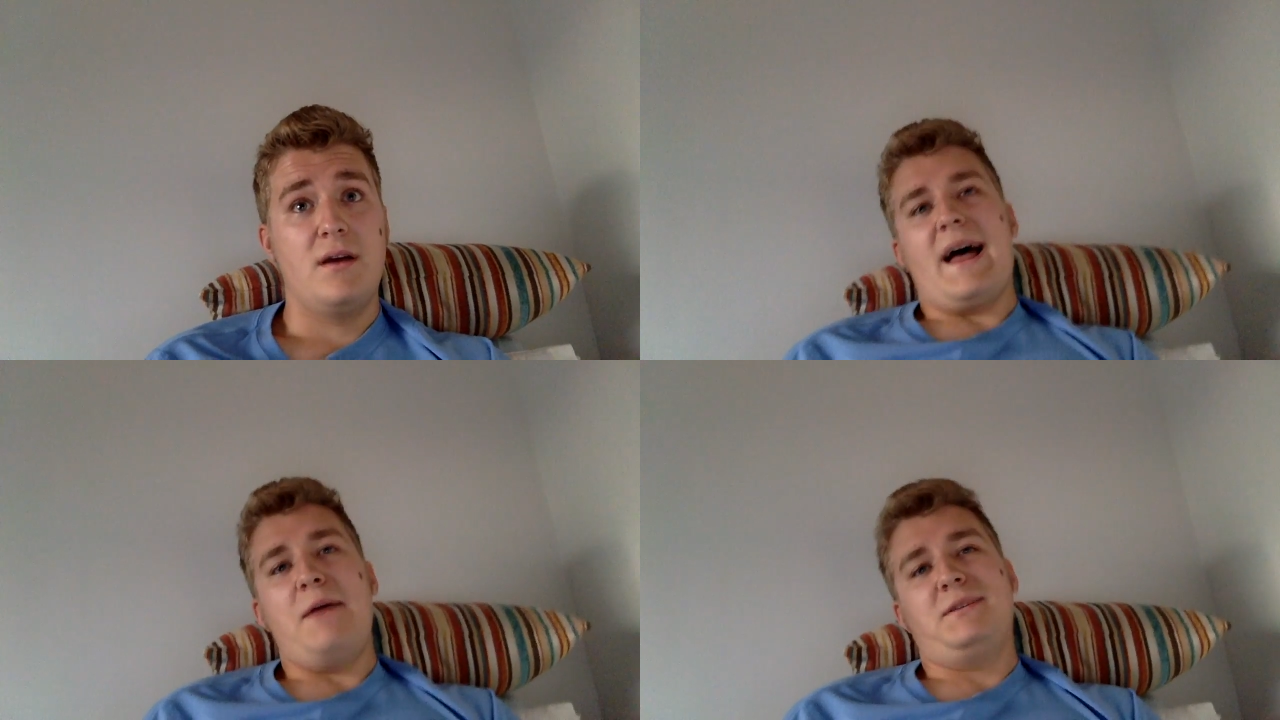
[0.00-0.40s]

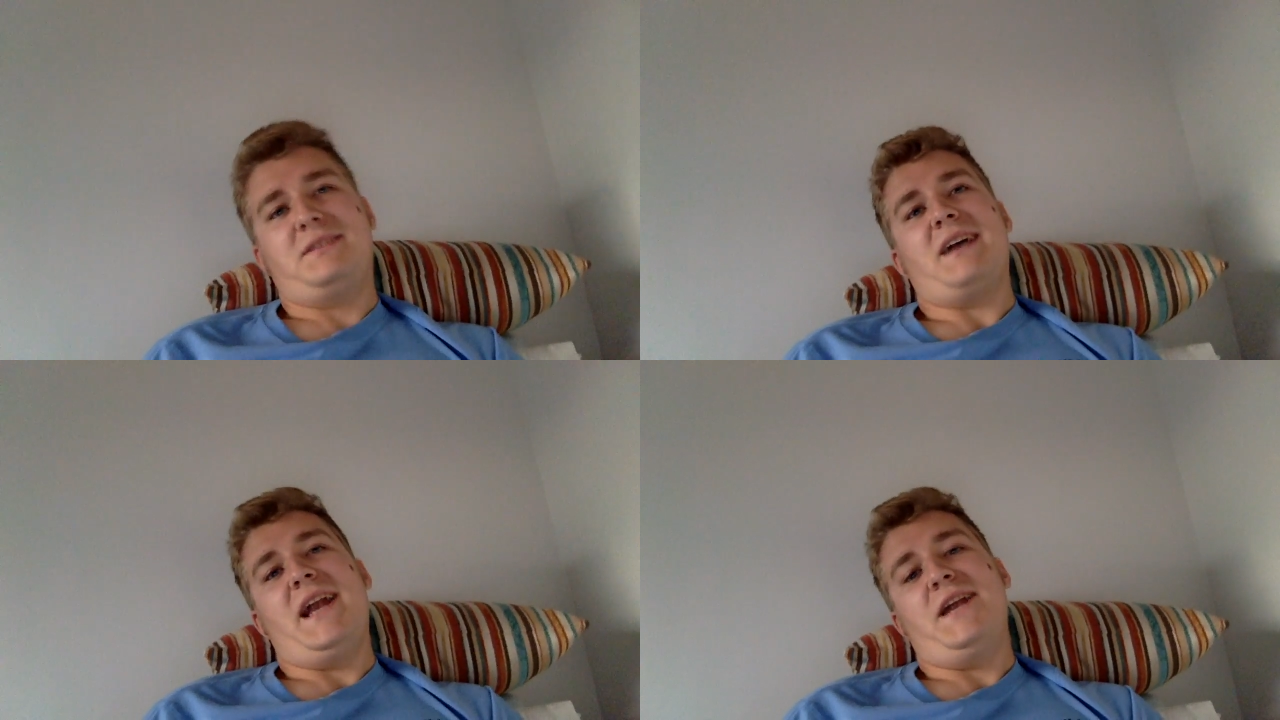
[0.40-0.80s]
I
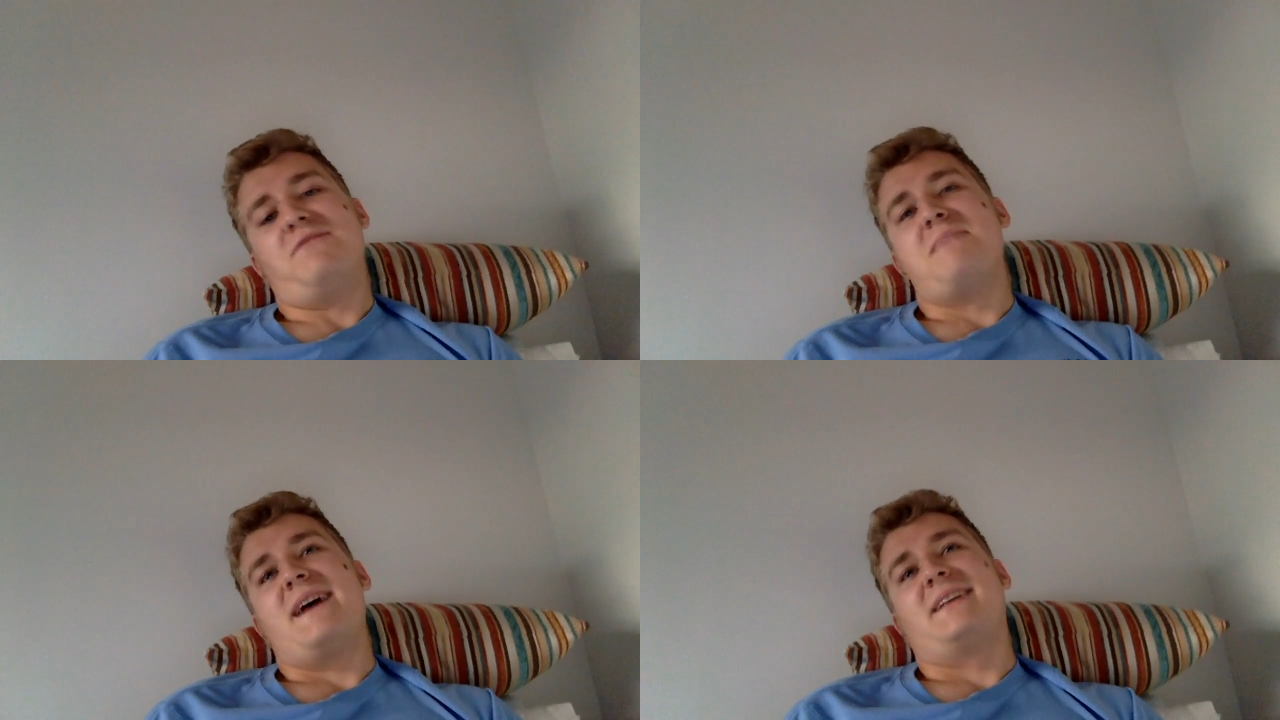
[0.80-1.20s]
was kind of
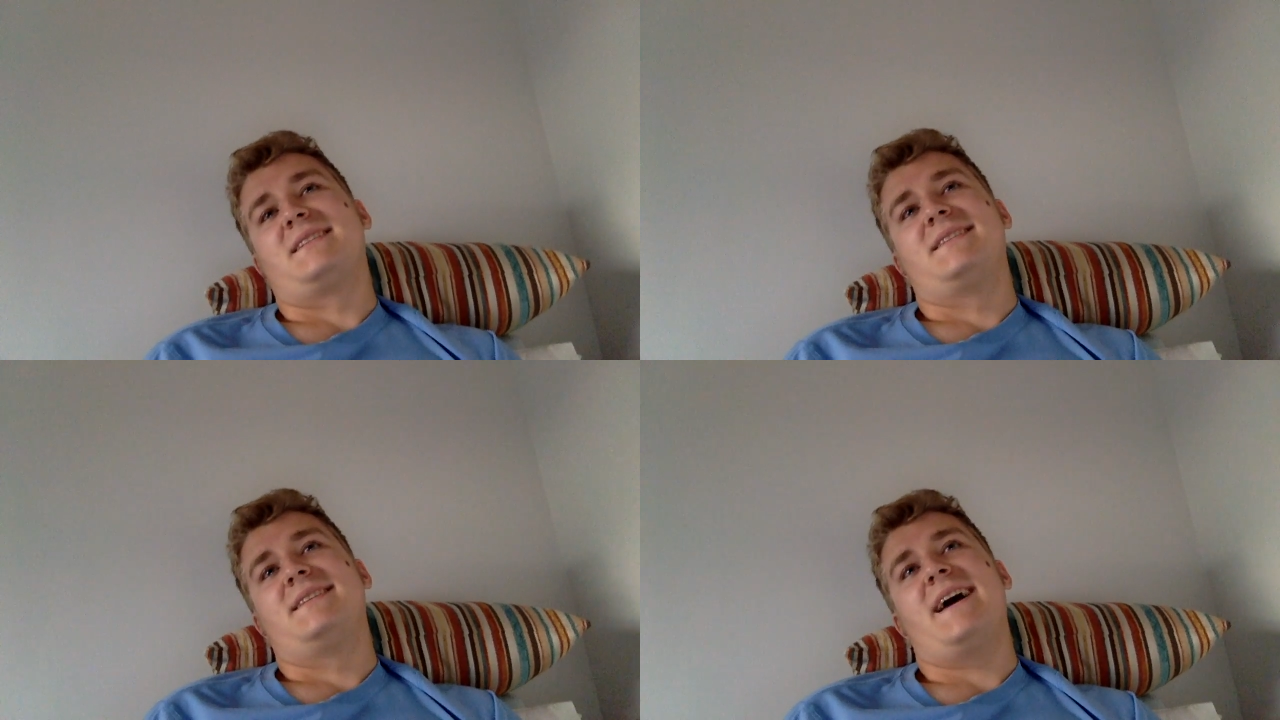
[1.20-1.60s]
a
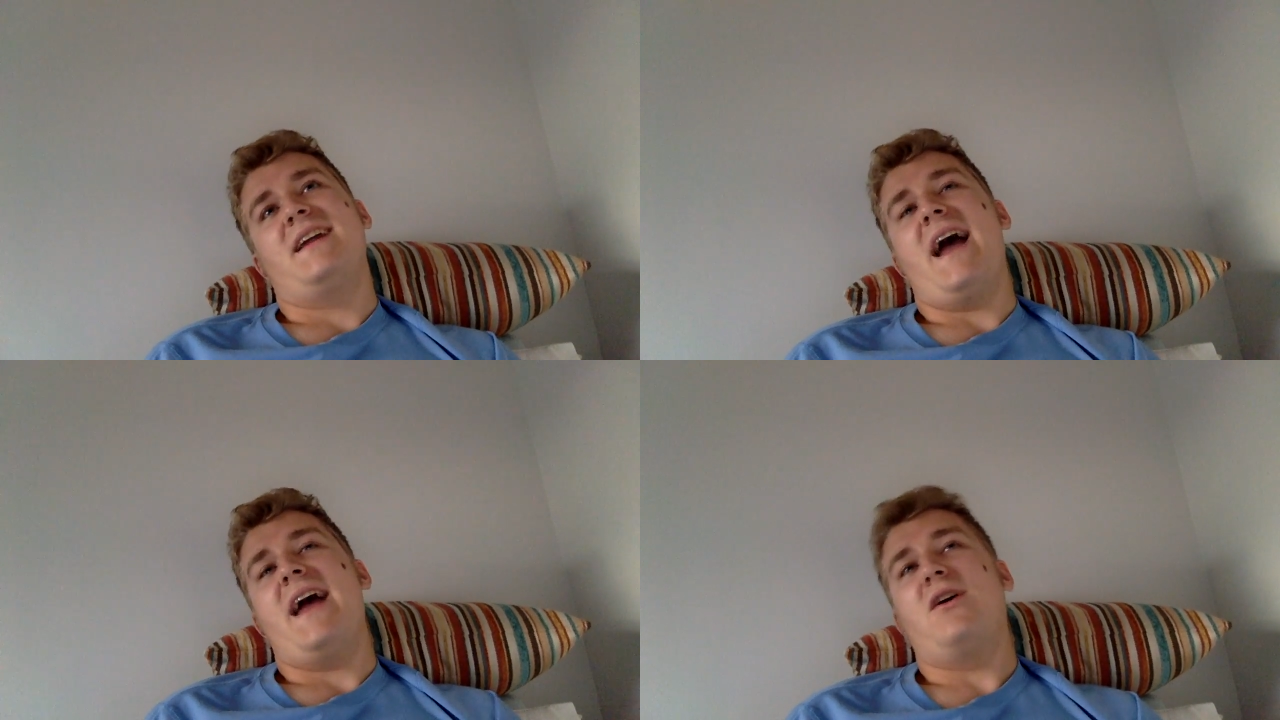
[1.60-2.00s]
mess. I
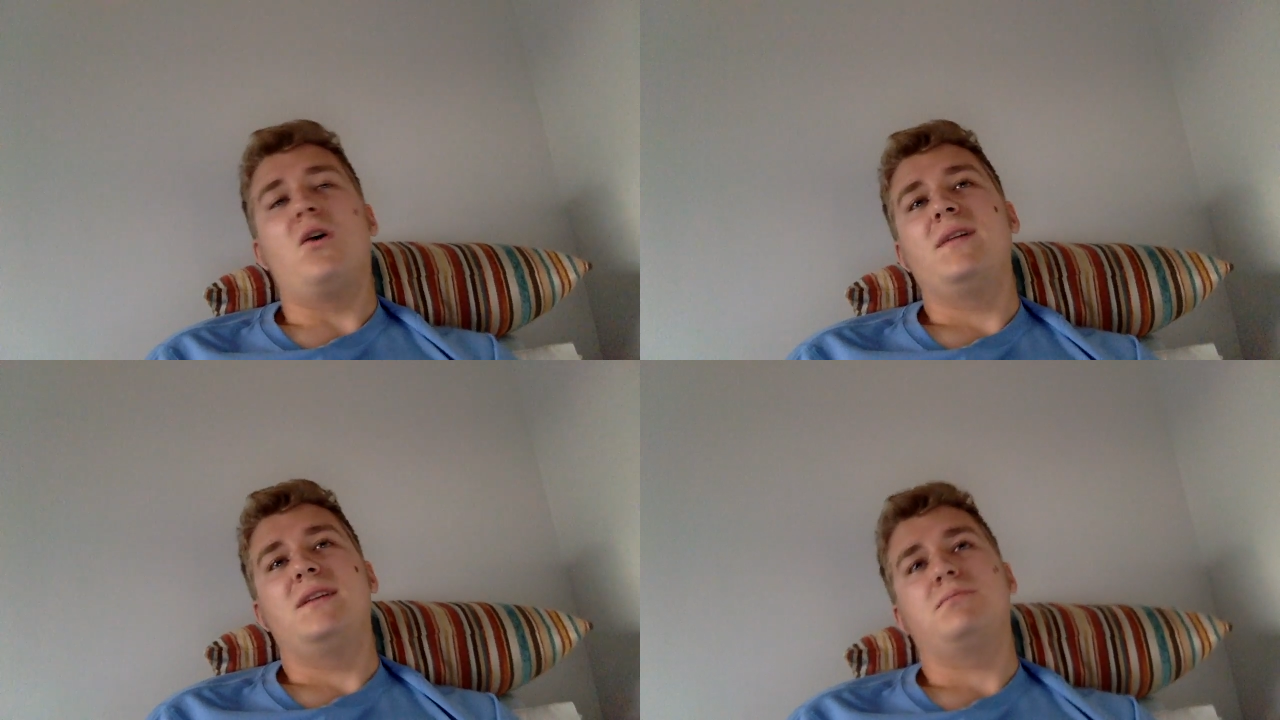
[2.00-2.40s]
had
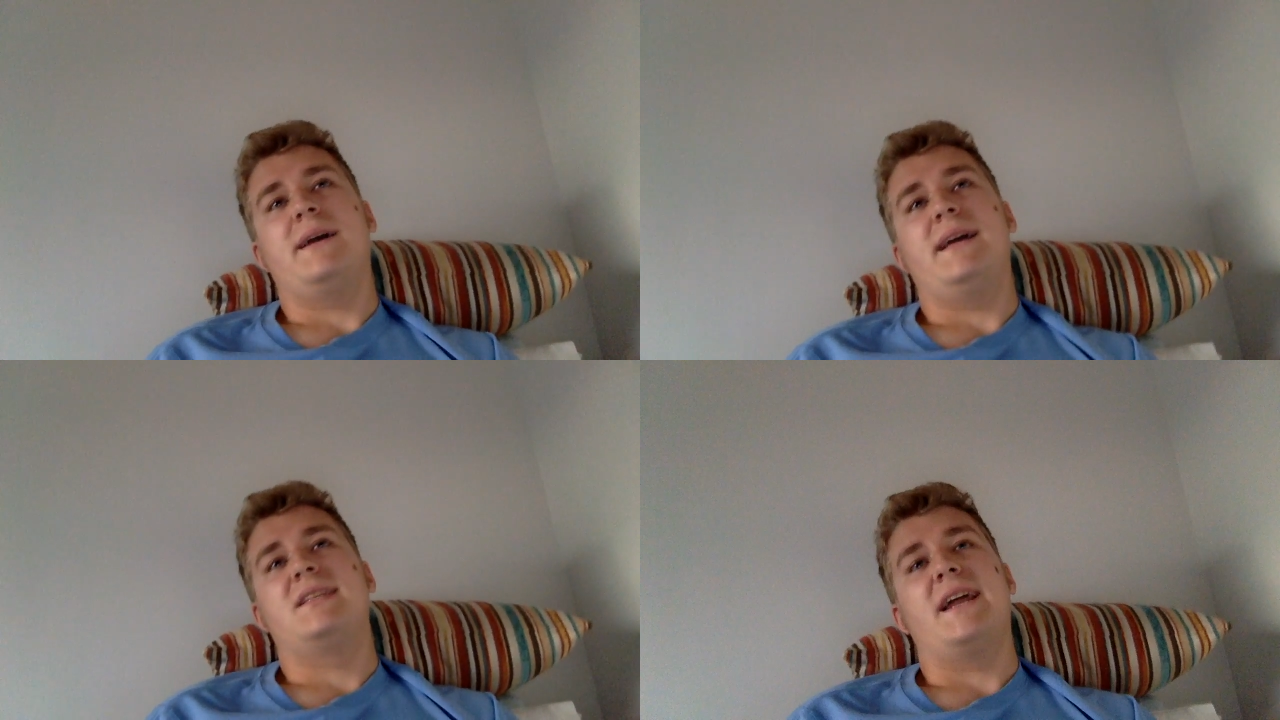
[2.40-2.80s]
all these plates,